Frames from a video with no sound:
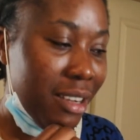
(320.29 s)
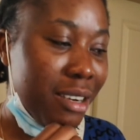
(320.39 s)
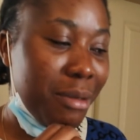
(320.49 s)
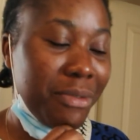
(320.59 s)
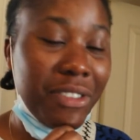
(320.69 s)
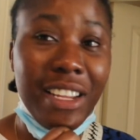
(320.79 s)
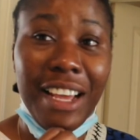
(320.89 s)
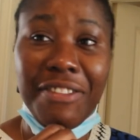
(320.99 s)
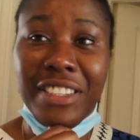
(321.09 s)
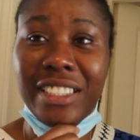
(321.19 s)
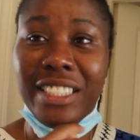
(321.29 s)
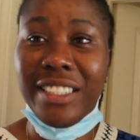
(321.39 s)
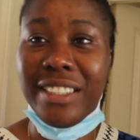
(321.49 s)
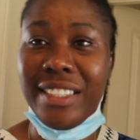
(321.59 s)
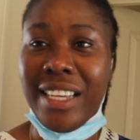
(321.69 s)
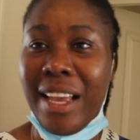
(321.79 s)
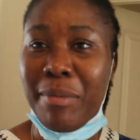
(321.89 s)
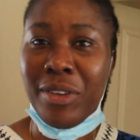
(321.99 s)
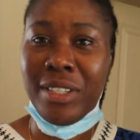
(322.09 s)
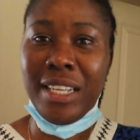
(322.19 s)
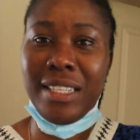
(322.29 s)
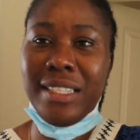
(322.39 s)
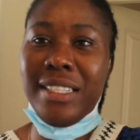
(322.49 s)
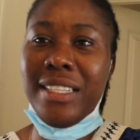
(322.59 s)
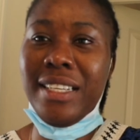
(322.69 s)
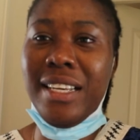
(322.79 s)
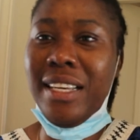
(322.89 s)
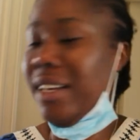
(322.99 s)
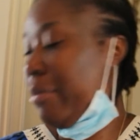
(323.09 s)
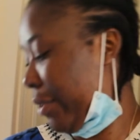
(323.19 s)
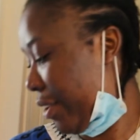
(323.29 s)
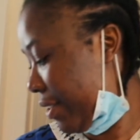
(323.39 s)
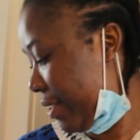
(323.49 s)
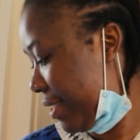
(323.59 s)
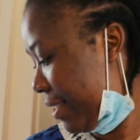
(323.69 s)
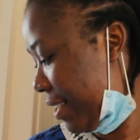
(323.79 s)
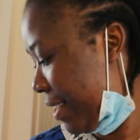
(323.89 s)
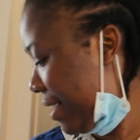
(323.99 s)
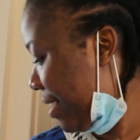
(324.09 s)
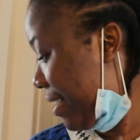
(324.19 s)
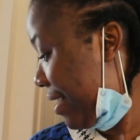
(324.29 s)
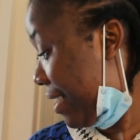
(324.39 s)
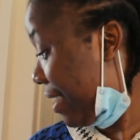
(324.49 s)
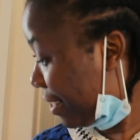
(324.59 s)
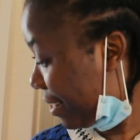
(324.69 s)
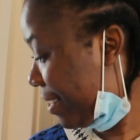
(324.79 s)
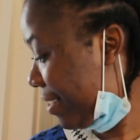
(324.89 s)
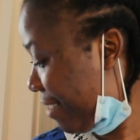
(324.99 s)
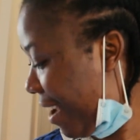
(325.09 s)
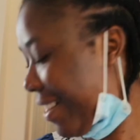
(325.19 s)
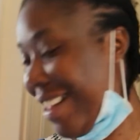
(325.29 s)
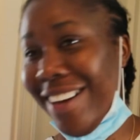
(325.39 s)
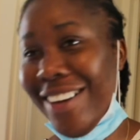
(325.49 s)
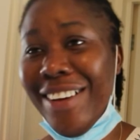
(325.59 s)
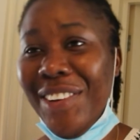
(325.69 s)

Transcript: hopefully I finish in time, honestly, because as it is right now,